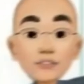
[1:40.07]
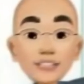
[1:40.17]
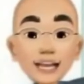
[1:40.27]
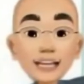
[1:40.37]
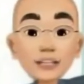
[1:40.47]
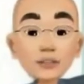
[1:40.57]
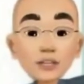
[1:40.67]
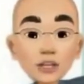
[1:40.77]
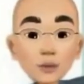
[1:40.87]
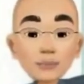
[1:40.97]
for technical
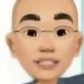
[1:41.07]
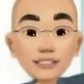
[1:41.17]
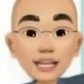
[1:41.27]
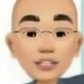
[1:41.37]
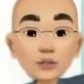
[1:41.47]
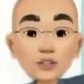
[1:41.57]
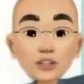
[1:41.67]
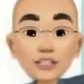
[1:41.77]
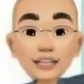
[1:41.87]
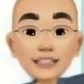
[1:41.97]
anomalies
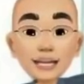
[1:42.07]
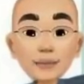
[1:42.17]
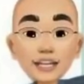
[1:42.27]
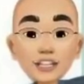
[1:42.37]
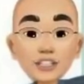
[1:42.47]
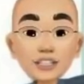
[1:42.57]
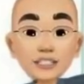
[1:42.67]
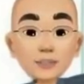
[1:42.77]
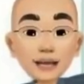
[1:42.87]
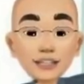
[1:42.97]
Metadata examination
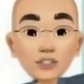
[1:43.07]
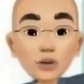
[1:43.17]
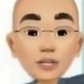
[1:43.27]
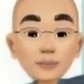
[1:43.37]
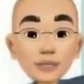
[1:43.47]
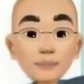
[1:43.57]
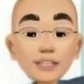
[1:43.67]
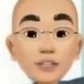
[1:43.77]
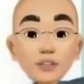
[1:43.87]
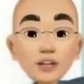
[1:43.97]
inspect document
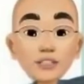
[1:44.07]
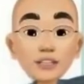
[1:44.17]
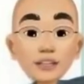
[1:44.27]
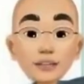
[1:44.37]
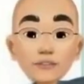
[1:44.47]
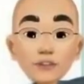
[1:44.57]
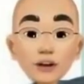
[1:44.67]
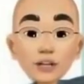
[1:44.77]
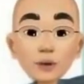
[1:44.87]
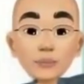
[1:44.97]
metadata for
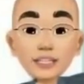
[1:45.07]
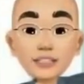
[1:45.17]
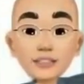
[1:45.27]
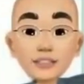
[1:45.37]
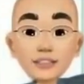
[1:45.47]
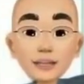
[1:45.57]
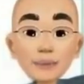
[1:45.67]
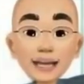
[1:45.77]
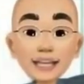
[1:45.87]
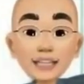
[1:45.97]
anomalies that
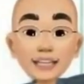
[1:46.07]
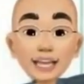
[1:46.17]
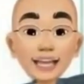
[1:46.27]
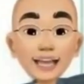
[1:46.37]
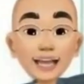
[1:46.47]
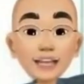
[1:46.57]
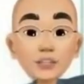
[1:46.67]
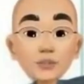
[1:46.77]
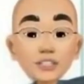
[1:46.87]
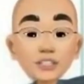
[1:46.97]
might indicate AI
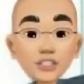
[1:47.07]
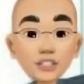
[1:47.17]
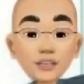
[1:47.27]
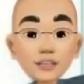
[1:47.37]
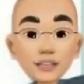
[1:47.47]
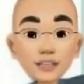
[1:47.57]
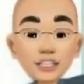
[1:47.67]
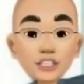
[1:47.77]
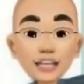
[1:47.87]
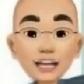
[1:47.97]
usage,
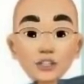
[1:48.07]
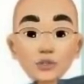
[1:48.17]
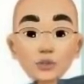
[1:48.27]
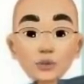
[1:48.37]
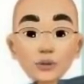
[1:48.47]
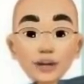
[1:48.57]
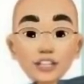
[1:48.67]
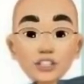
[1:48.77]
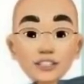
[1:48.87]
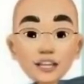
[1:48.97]
e.g. unusual
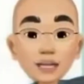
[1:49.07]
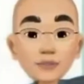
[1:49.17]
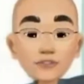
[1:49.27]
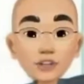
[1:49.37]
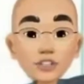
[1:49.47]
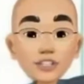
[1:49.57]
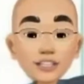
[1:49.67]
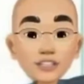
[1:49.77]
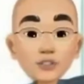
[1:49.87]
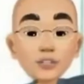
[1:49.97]
creation times version
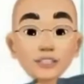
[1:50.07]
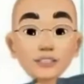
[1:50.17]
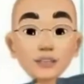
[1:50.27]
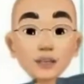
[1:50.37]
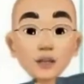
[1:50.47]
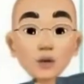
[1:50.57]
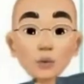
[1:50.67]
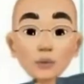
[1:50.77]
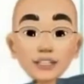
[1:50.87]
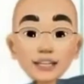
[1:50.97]
histories.
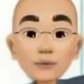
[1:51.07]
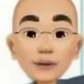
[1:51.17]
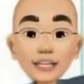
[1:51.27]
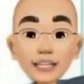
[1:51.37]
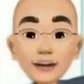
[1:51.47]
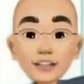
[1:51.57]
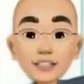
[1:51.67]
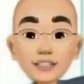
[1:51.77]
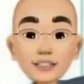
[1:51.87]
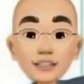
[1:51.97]
or Formatting
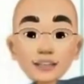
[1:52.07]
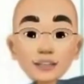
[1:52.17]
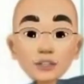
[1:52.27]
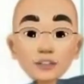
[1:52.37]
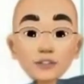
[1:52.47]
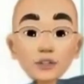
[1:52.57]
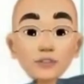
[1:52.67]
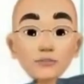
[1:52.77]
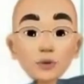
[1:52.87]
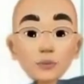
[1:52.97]
irregularities. Look for
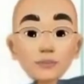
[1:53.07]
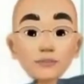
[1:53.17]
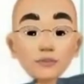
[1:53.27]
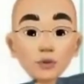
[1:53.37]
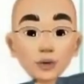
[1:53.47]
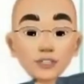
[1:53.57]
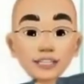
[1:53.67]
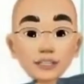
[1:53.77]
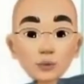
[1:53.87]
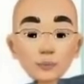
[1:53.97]
uniform,
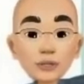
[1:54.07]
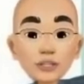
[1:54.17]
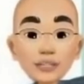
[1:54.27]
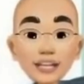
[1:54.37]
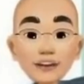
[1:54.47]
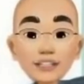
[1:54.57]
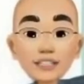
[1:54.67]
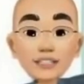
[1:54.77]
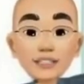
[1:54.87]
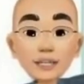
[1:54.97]
formatting or
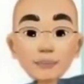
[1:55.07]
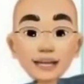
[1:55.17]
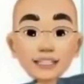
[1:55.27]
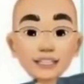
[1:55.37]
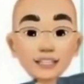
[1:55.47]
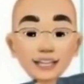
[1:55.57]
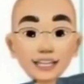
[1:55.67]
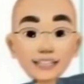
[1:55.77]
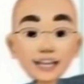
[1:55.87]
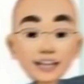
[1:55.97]
peculiarities that might
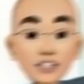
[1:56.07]
indicate AI